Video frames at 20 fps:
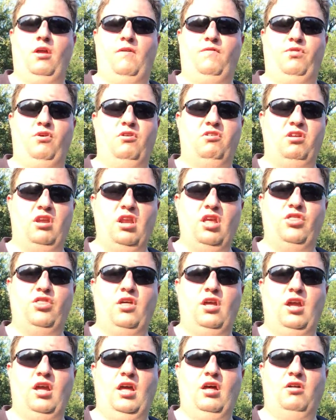if there's
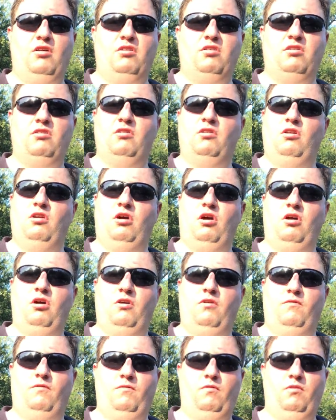anything else,
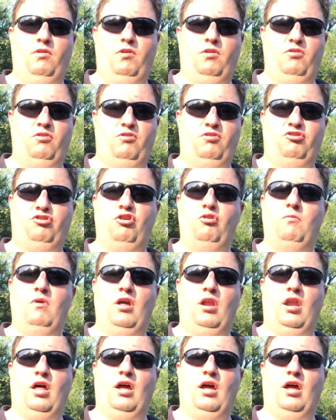just shoot me a